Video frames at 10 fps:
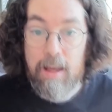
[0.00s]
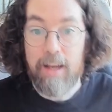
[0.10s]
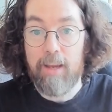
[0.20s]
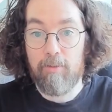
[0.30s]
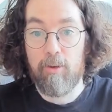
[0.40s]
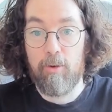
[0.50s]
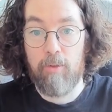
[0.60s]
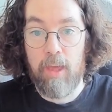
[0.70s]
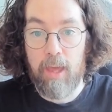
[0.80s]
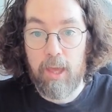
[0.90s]
And here's a cool
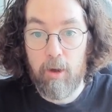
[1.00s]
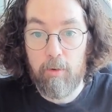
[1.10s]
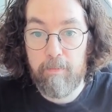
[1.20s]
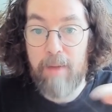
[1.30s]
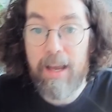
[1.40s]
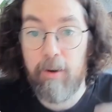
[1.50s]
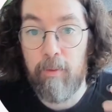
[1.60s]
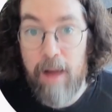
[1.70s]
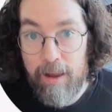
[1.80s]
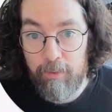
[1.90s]
thing. It goes back
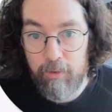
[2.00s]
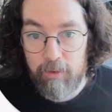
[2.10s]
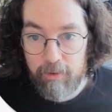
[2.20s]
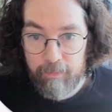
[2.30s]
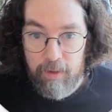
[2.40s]
around.